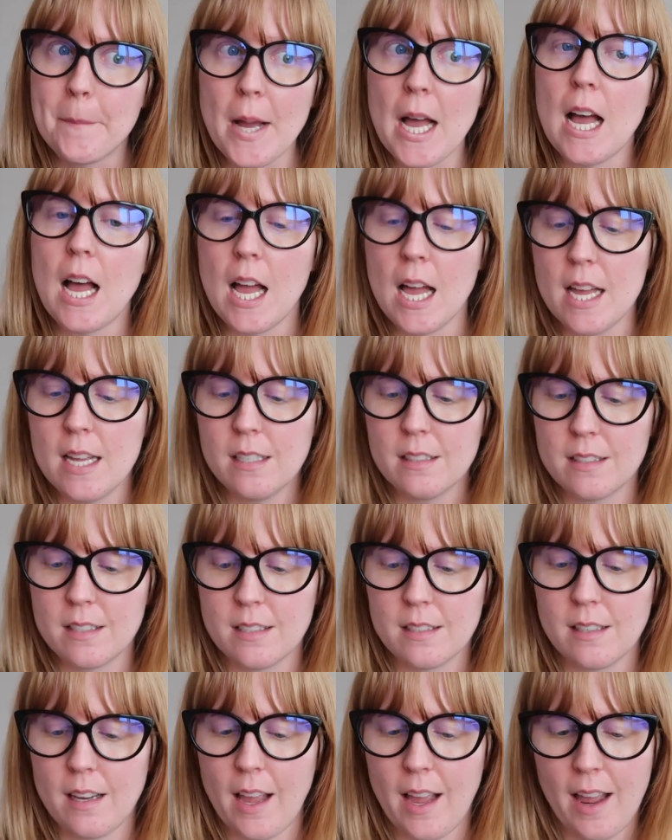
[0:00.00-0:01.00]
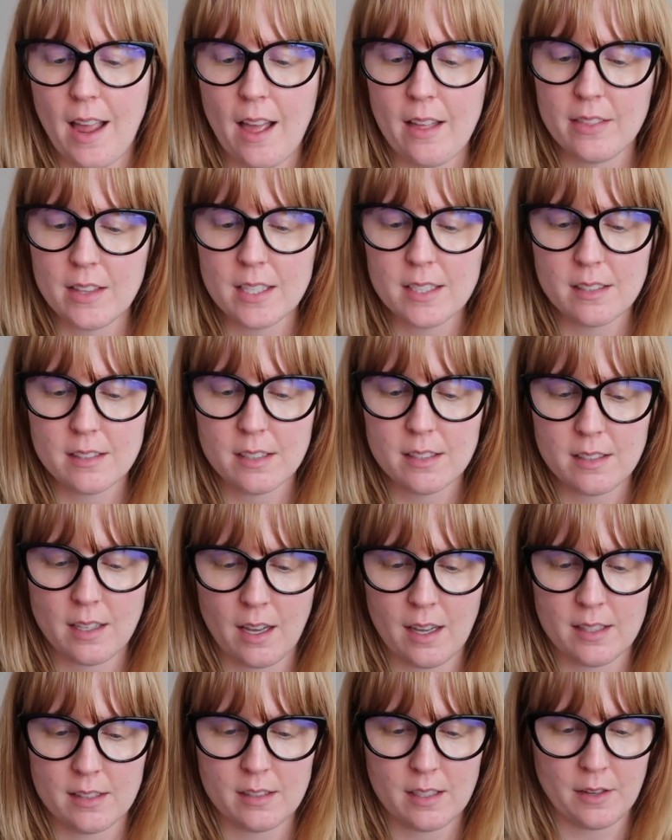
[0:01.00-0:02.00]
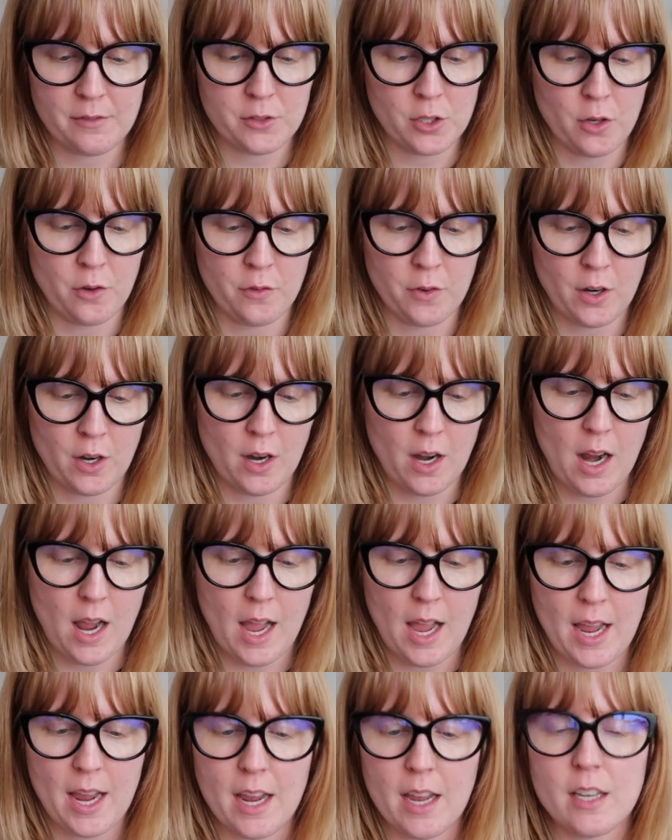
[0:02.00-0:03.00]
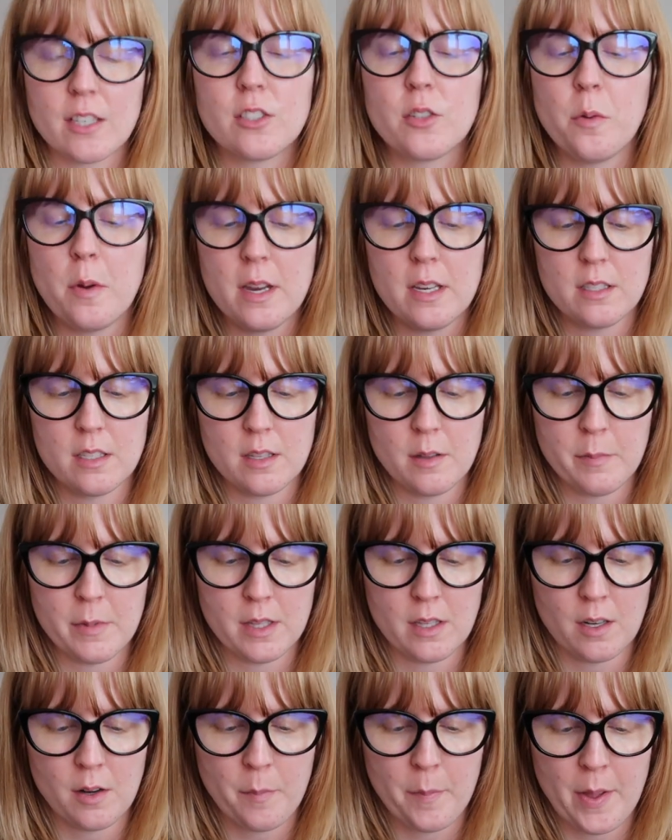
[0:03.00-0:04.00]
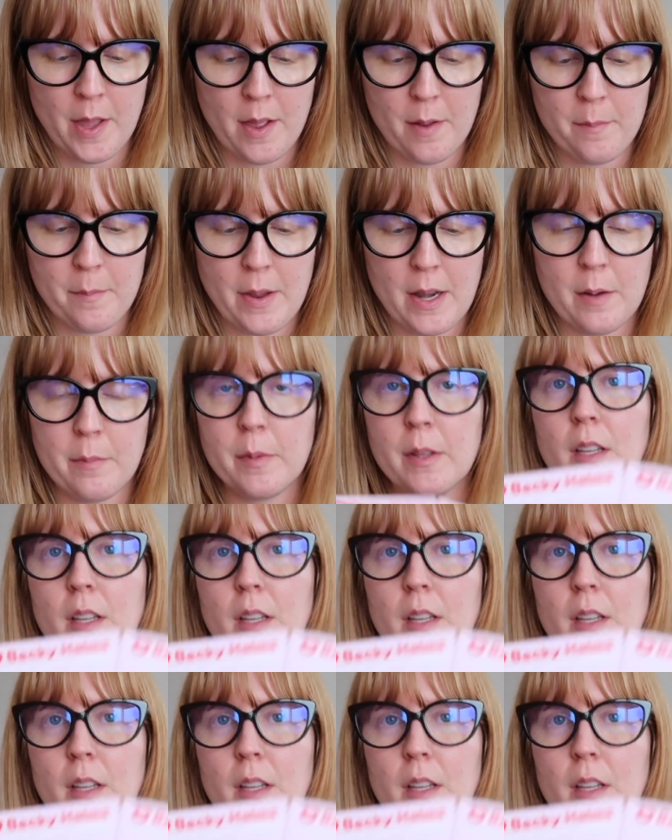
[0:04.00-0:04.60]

But I had these designs left over. I tweaked them a little bit, made them